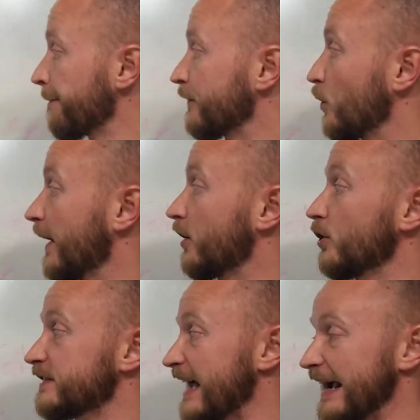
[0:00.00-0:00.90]
You want a
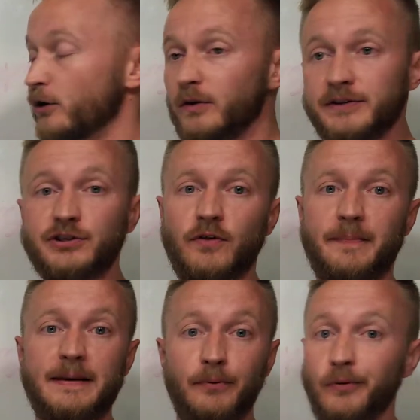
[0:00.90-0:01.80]
good title so that
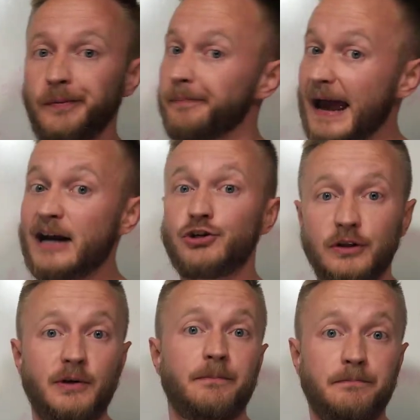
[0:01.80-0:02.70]
people
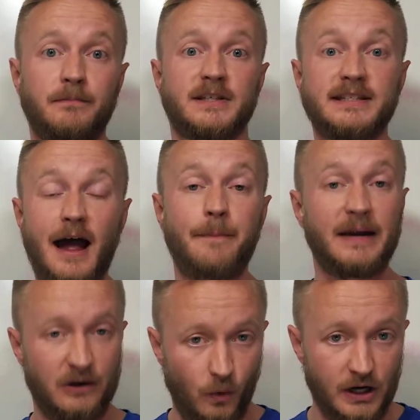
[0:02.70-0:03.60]
actually stop
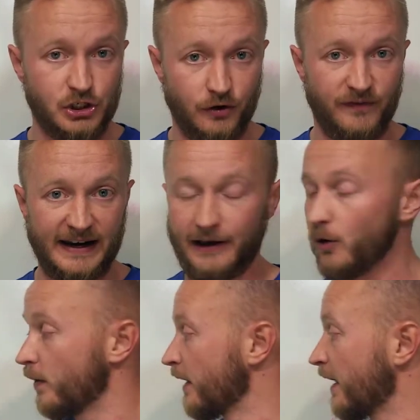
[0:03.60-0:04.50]
and watch your video.